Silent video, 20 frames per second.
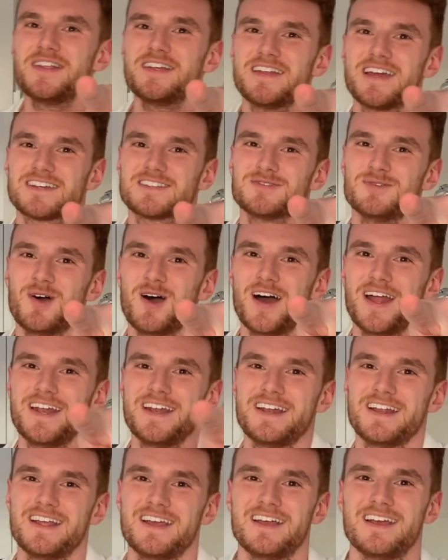next one,
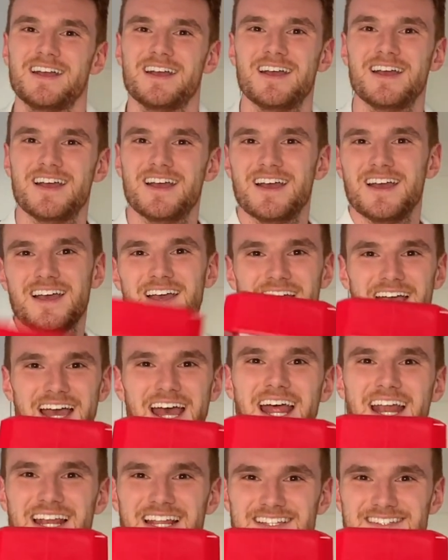
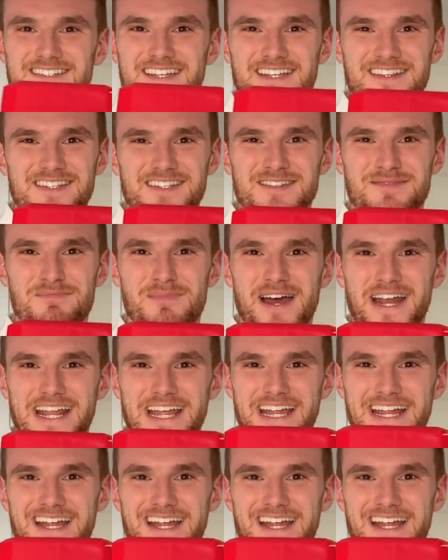and let's get this money.